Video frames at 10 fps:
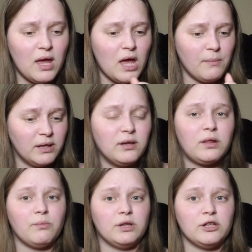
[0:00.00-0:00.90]
And my
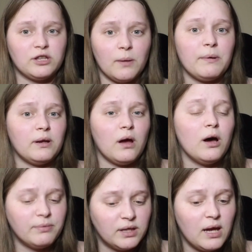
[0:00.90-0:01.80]
sister was
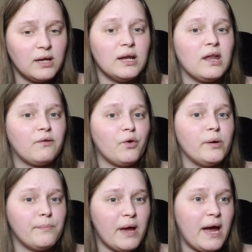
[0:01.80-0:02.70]
upset and asked for
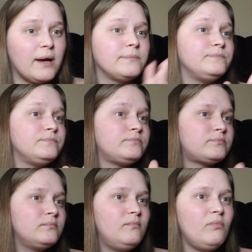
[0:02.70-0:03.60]
it back,
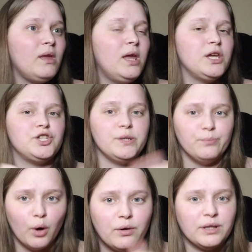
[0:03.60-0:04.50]
and she
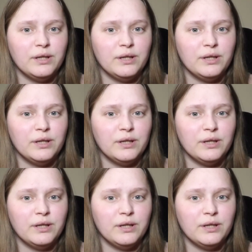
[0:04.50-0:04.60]
broke the